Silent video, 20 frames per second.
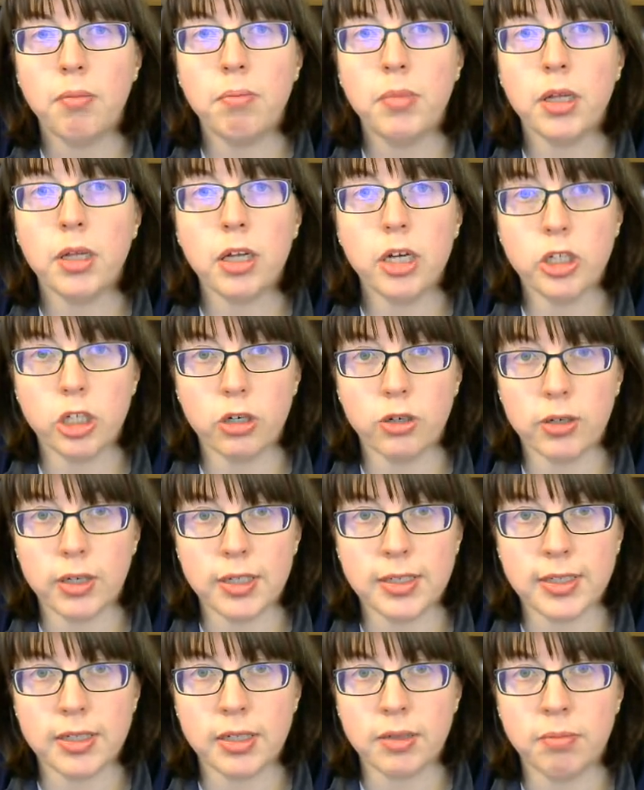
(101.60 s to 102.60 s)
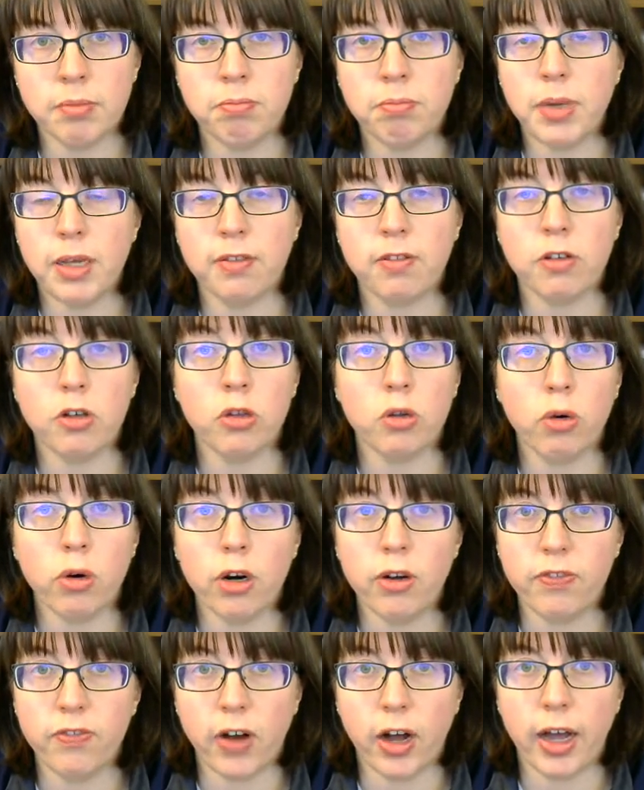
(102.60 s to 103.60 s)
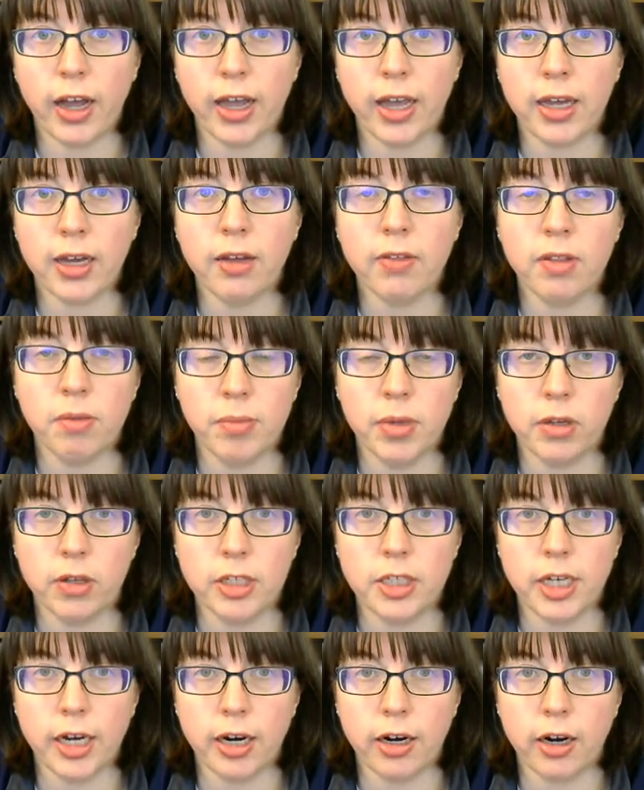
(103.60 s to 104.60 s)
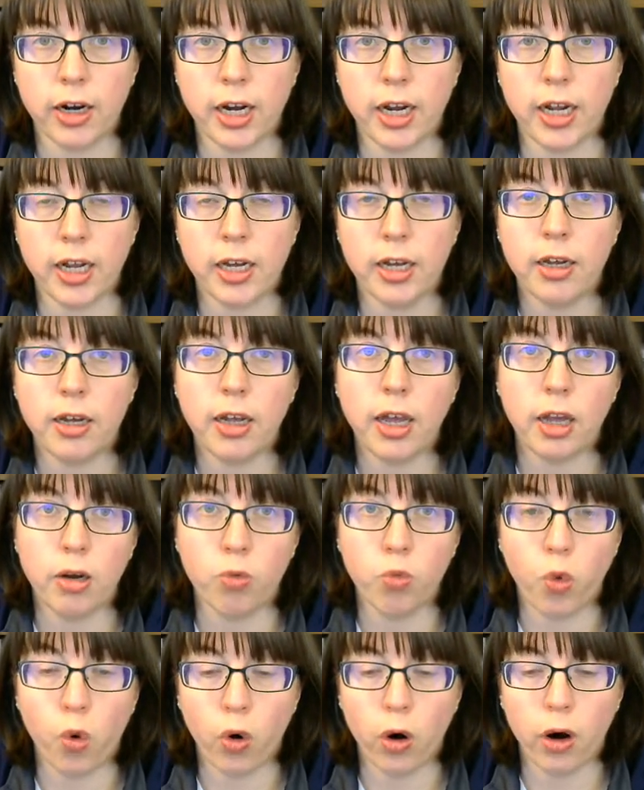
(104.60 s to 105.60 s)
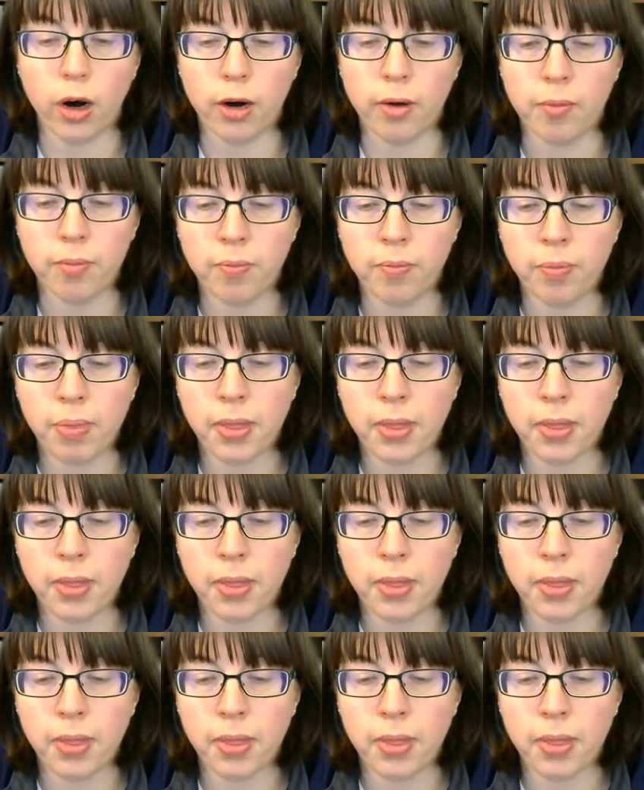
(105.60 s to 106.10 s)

Militarism means glorifying the military and war.